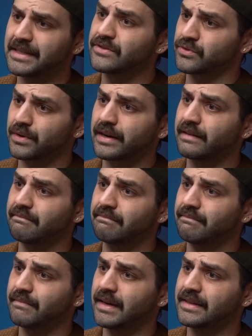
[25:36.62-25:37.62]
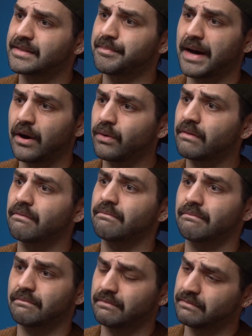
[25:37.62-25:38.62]
story. Yeah. It's about
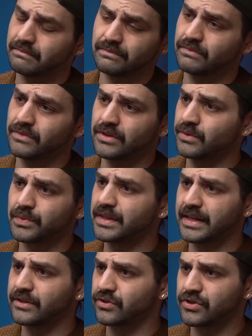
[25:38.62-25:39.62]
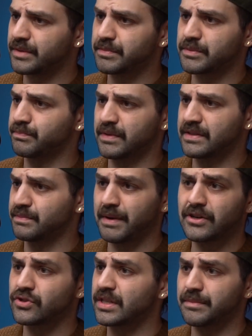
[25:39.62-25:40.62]
yeah. the relationships, right.
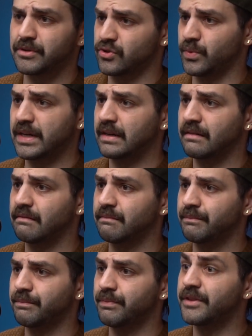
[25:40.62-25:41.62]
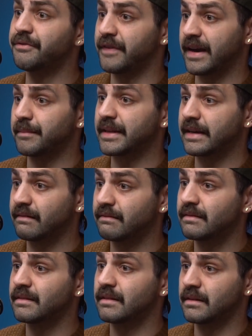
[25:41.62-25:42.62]
especially between the family.
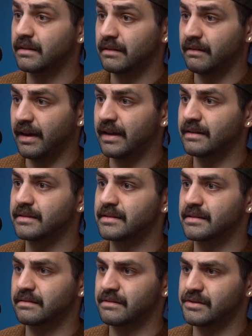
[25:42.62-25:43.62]
Right. And the stakes